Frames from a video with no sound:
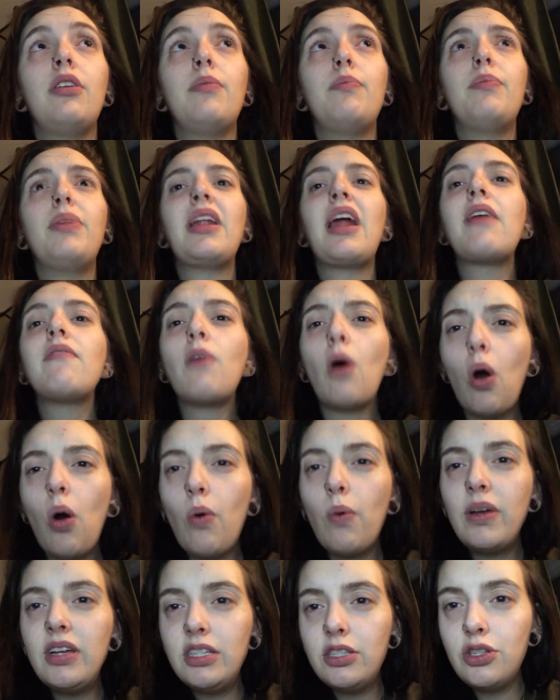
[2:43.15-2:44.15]
but I've
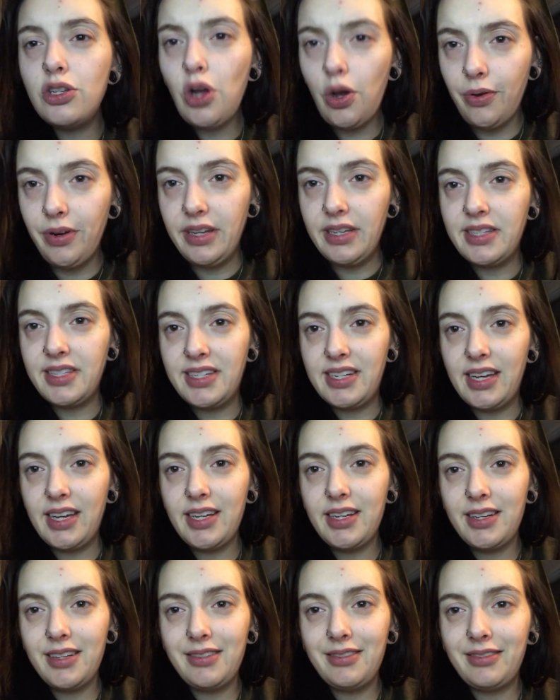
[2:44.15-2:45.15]
always noticed
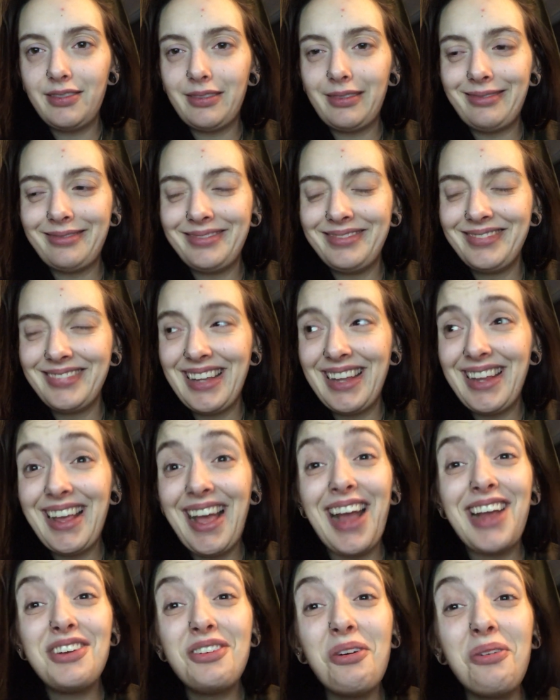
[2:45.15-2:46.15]
it.
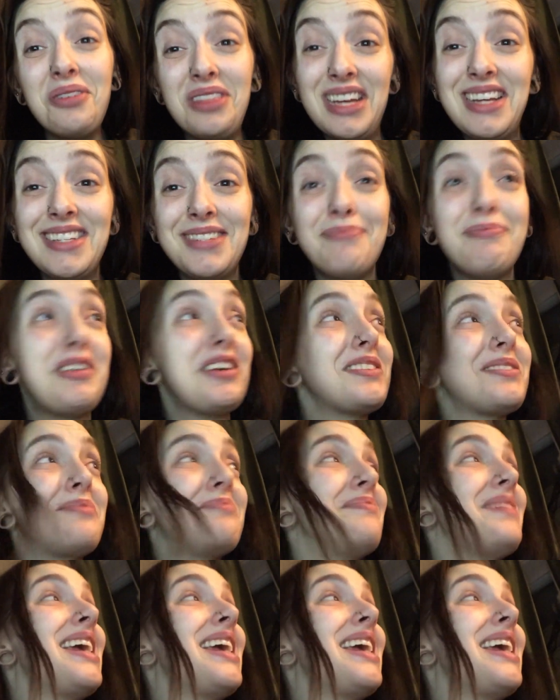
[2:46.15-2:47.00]
I know that doesn't